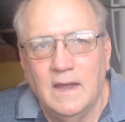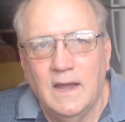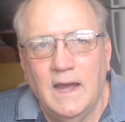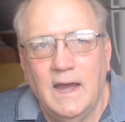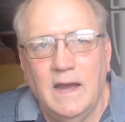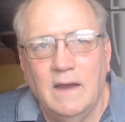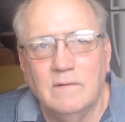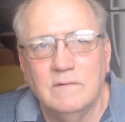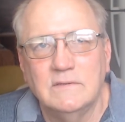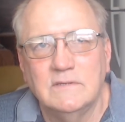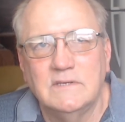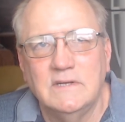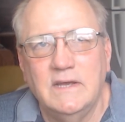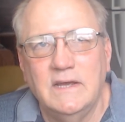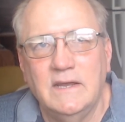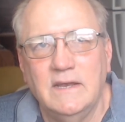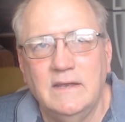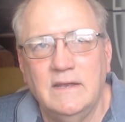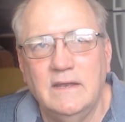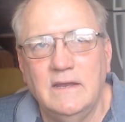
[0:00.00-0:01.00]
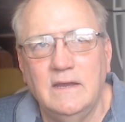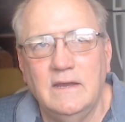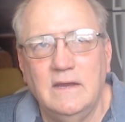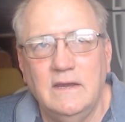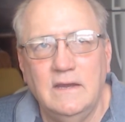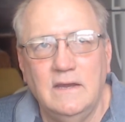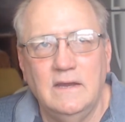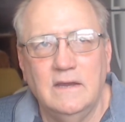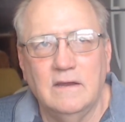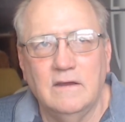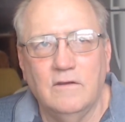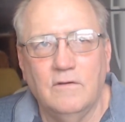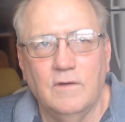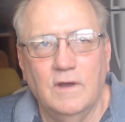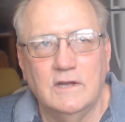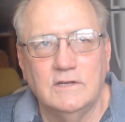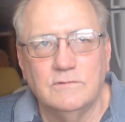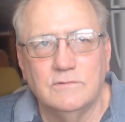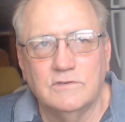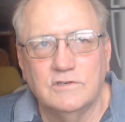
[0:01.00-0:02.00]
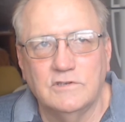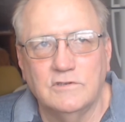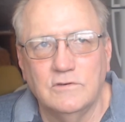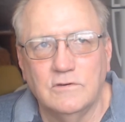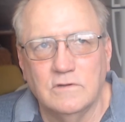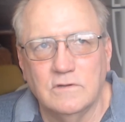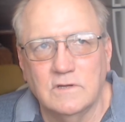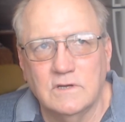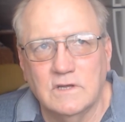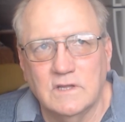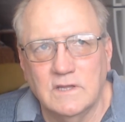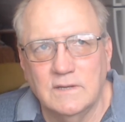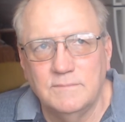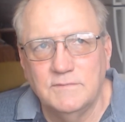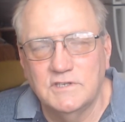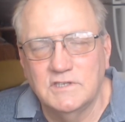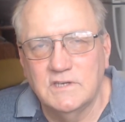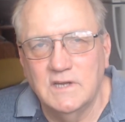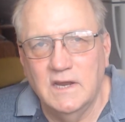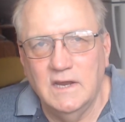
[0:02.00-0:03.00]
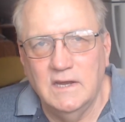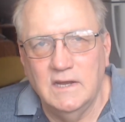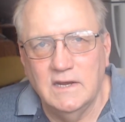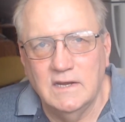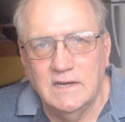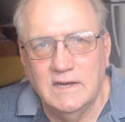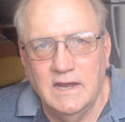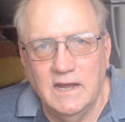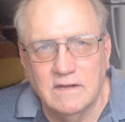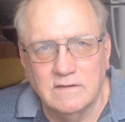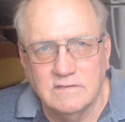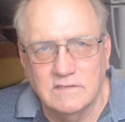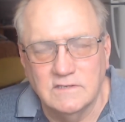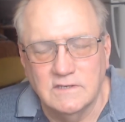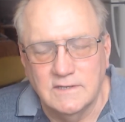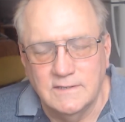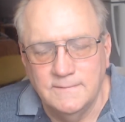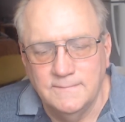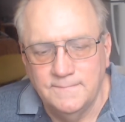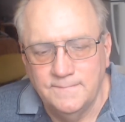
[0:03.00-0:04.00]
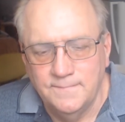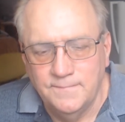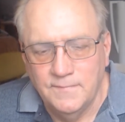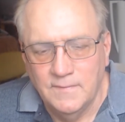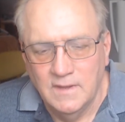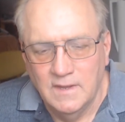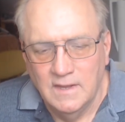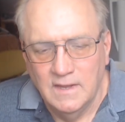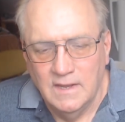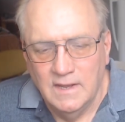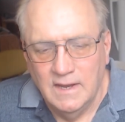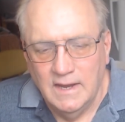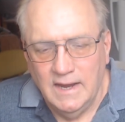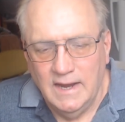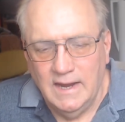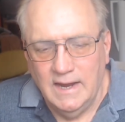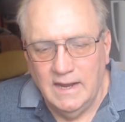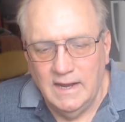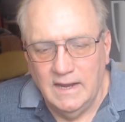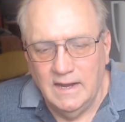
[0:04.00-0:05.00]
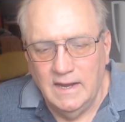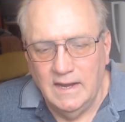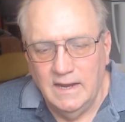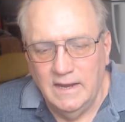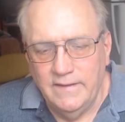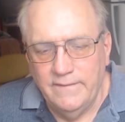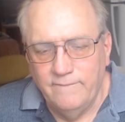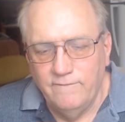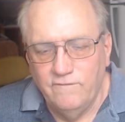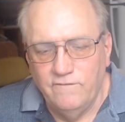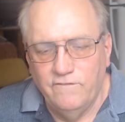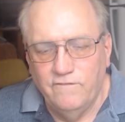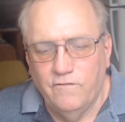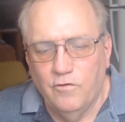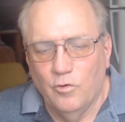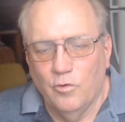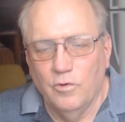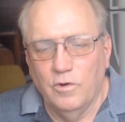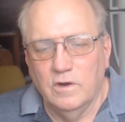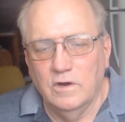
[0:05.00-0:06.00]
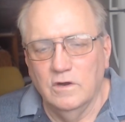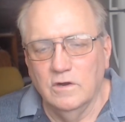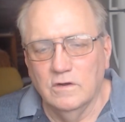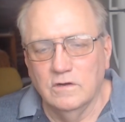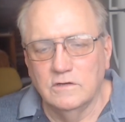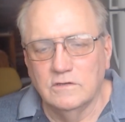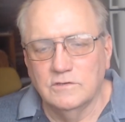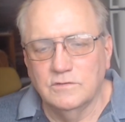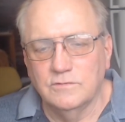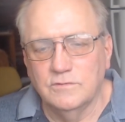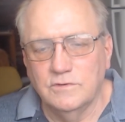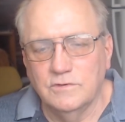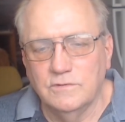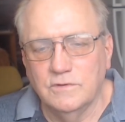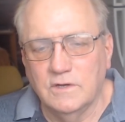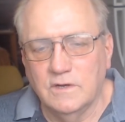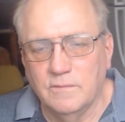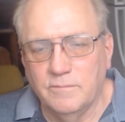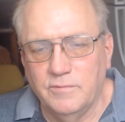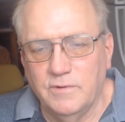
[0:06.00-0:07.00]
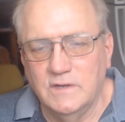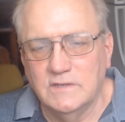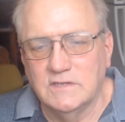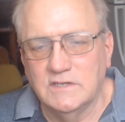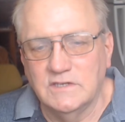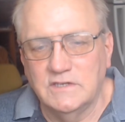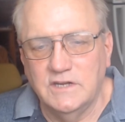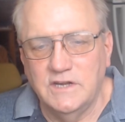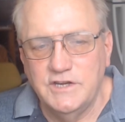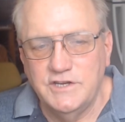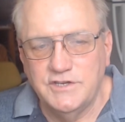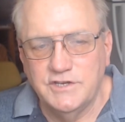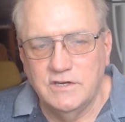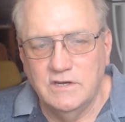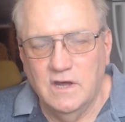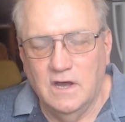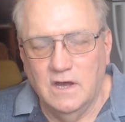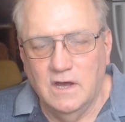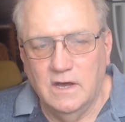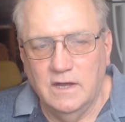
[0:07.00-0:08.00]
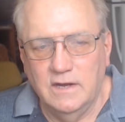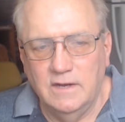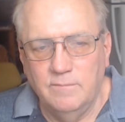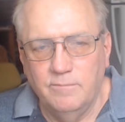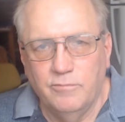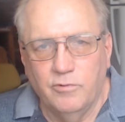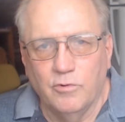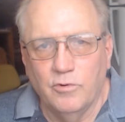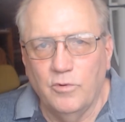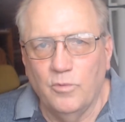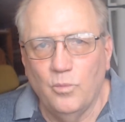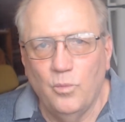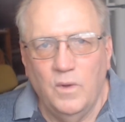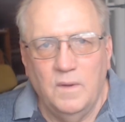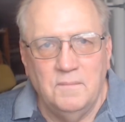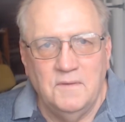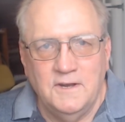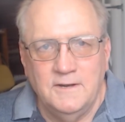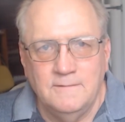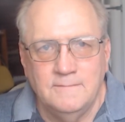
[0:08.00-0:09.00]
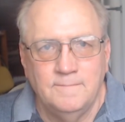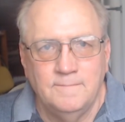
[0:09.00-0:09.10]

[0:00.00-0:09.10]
I was in the graduate school at Columbus State in counseling, and 4 girls were doing a presentation on important women.